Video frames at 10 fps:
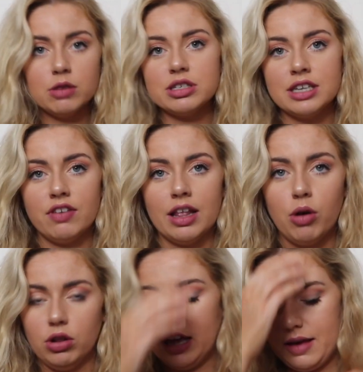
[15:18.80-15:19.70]
to be sniffing them
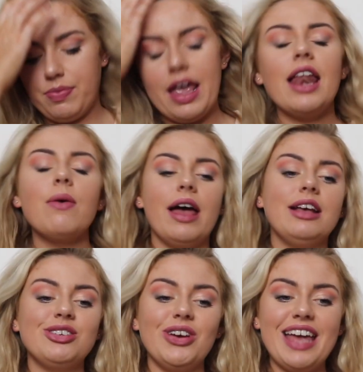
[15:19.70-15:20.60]
all day. Anyway,
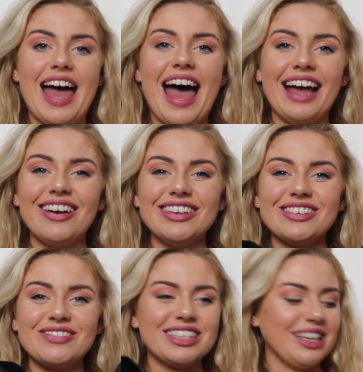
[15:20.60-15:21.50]
so yeah, I got
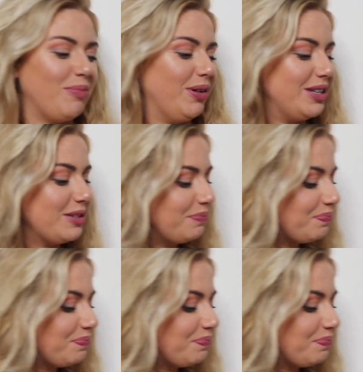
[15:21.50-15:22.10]
some slippers,